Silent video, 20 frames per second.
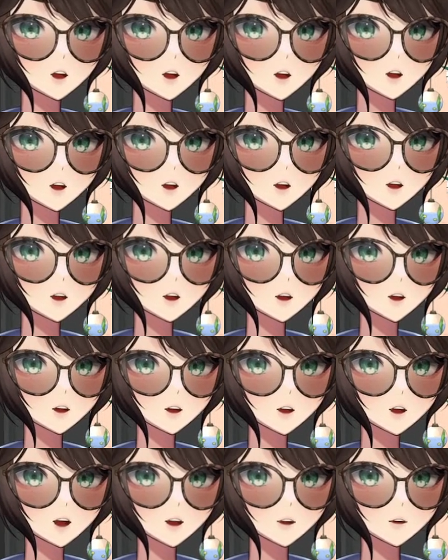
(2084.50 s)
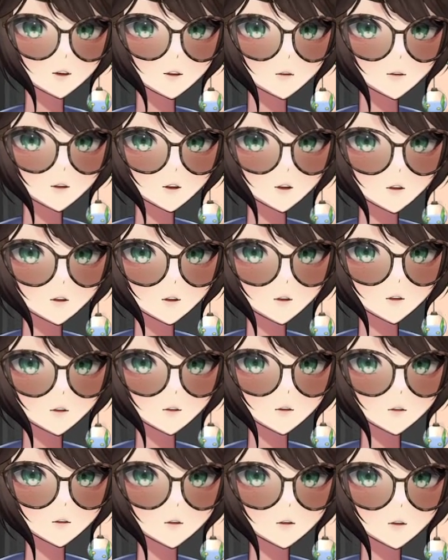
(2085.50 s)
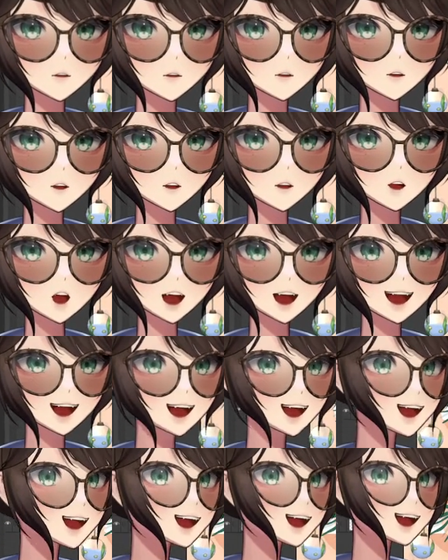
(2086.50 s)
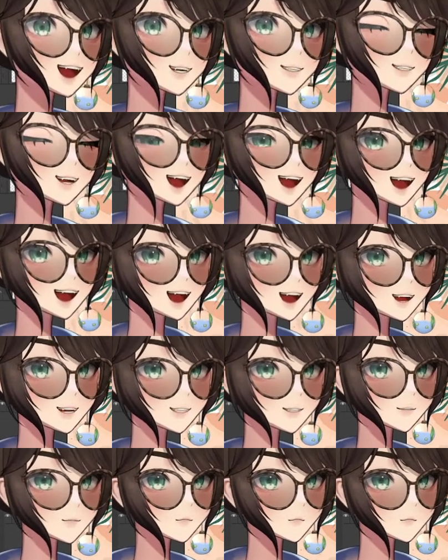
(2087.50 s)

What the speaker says: And then that one right there. Yeah, there you go.